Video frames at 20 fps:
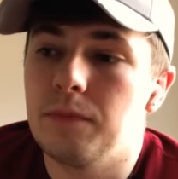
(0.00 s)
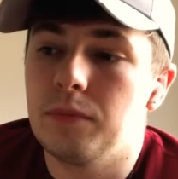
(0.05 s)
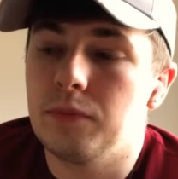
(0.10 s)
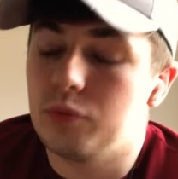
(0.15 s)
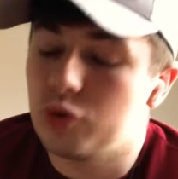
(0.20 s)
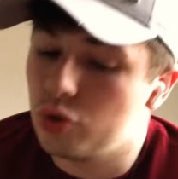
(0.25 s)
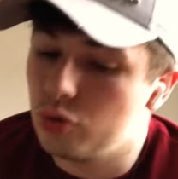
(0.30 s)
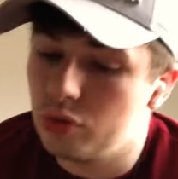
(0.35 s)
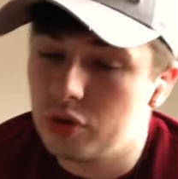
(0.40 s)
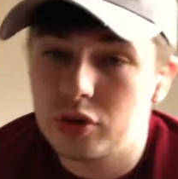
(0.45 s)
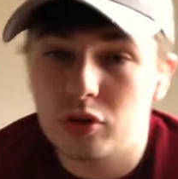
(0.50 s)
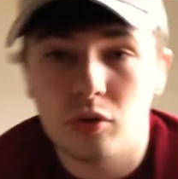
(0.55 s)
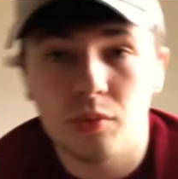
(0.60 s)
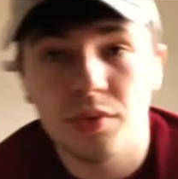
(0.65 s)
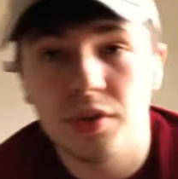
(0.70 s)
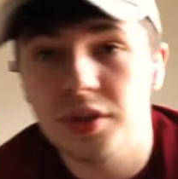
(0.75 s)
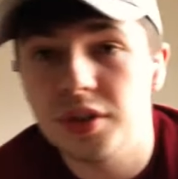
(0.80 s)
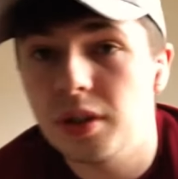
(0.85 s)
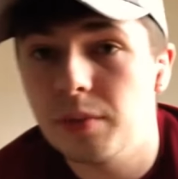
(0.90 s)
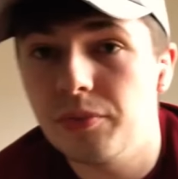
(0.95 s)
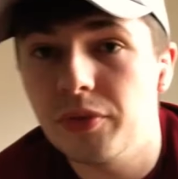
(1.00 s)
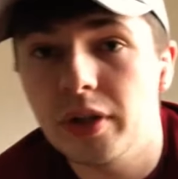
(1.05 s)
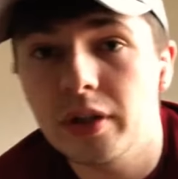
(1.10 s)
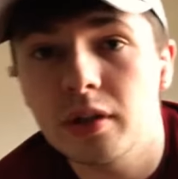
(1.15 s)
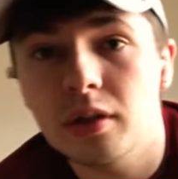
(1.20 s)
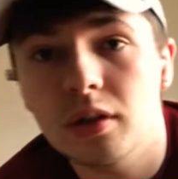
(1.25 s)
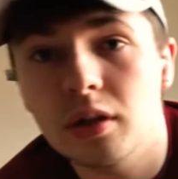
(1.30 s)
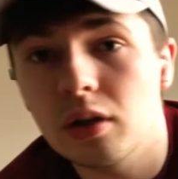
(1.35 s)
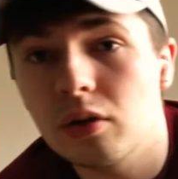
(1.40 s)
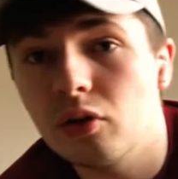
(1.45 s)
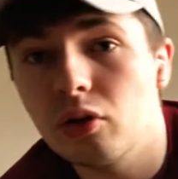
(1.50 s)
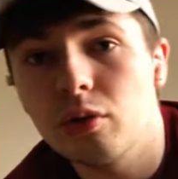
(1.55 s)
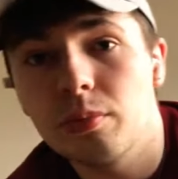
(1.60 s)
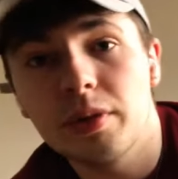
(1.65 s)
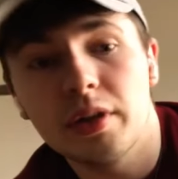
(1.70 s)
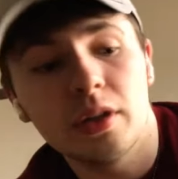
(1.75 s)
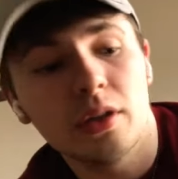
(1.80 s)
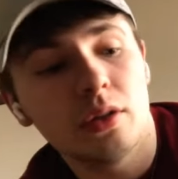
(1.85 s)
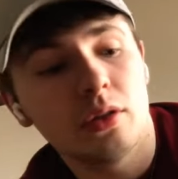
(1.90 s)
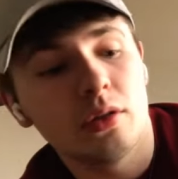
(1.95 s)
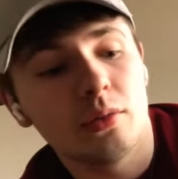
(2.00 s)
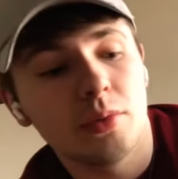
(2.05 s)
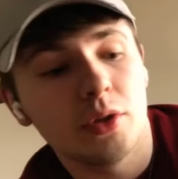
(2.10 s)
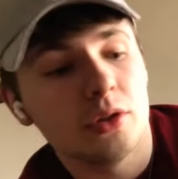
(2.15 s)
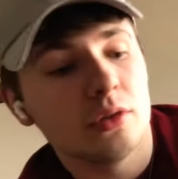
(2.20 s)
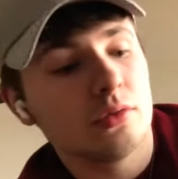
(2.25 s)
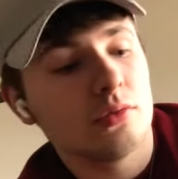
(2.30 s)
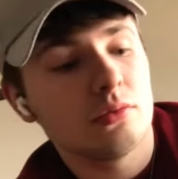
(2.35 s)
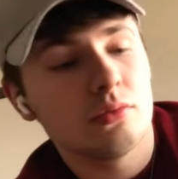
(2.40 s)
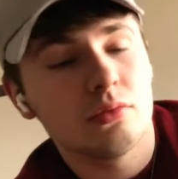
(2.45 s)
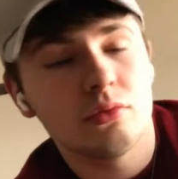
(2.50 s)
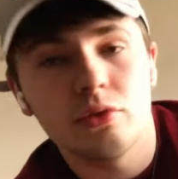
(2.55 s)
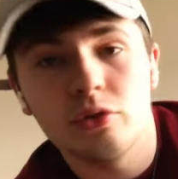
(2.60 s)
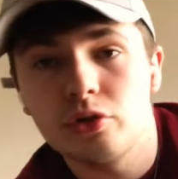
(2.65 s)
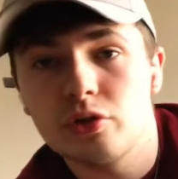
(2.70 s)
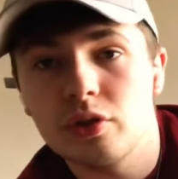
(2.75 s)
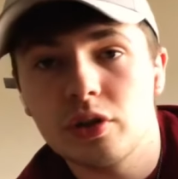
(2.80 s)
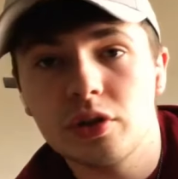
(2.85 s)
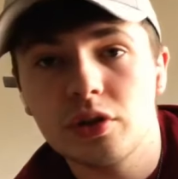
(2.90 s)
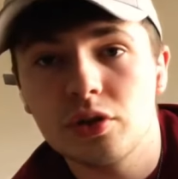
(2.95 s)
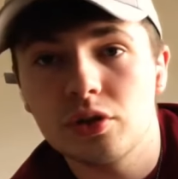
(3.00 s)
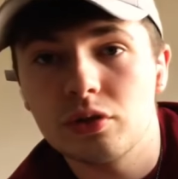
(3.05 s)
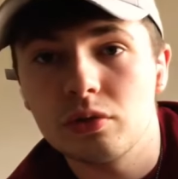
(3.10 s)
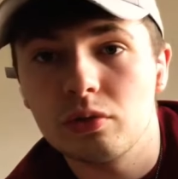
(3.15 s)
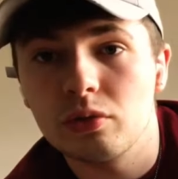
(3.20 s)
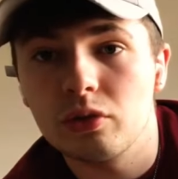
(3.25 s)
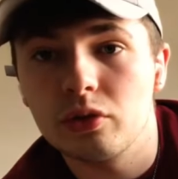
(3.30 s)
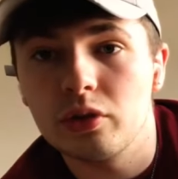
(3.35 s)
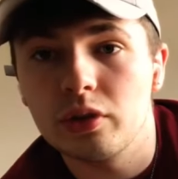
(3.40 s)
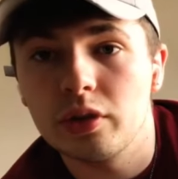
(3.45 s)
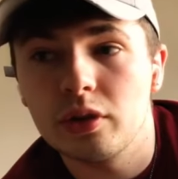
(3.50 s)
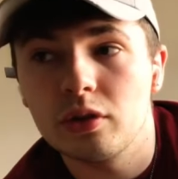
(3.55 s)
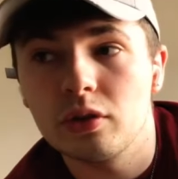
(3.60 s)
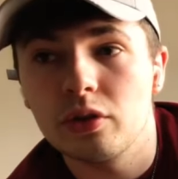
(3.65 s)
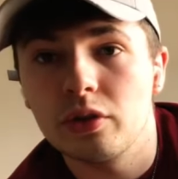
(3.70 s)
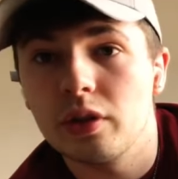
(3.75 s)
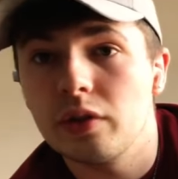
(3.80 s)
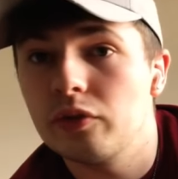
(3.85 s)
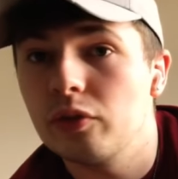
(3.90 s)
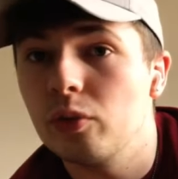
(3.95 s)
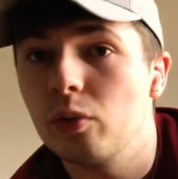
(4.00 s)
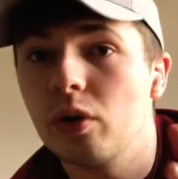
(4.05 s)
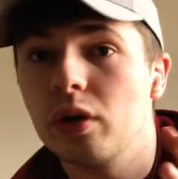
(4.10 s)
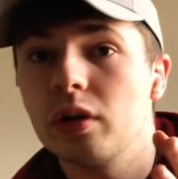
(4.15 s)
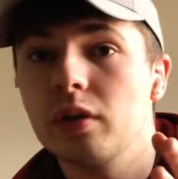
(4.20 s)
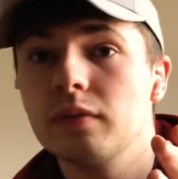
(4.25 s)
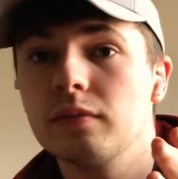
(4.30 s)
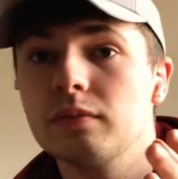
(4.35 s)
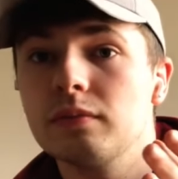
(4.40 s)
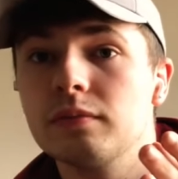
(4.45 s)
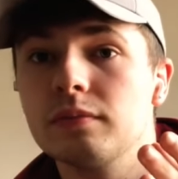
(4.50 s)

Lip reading: So it's going to be the same thing. I'm going to be on about nutrition, so I'm going to include if you want to,